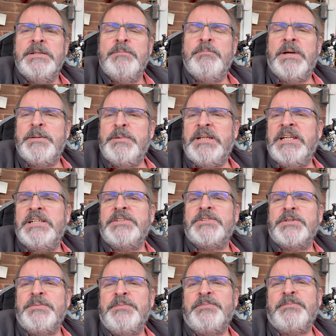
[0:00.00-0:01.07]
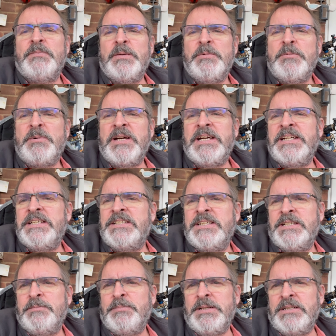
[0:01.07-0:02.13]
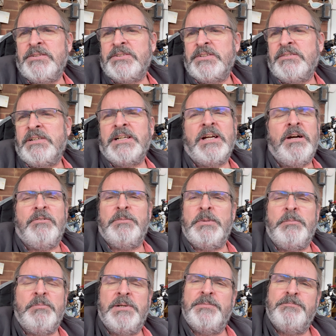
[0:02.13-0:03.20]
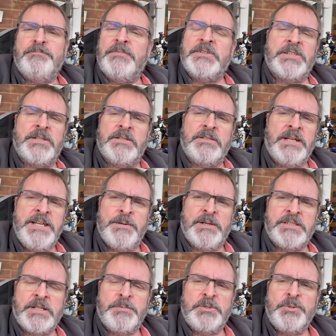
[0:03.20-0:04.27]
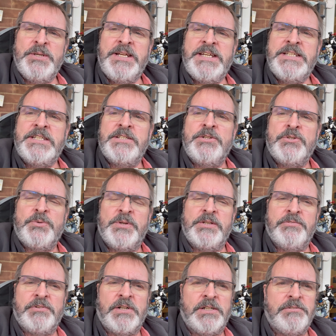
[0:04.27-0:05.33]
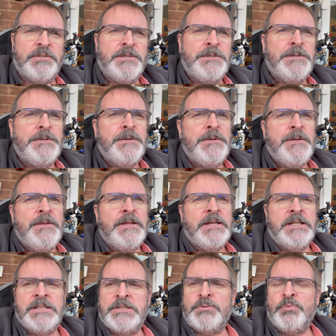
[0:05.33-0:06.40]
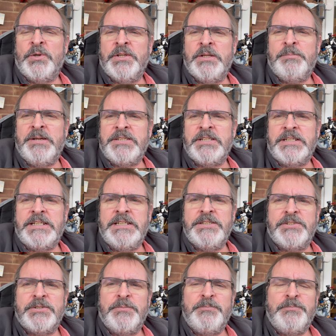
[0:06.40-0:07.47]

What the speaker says: Maybe less, maybe about £18. I can't remember. So anyway, so between 18 and 25 is one of the better kits.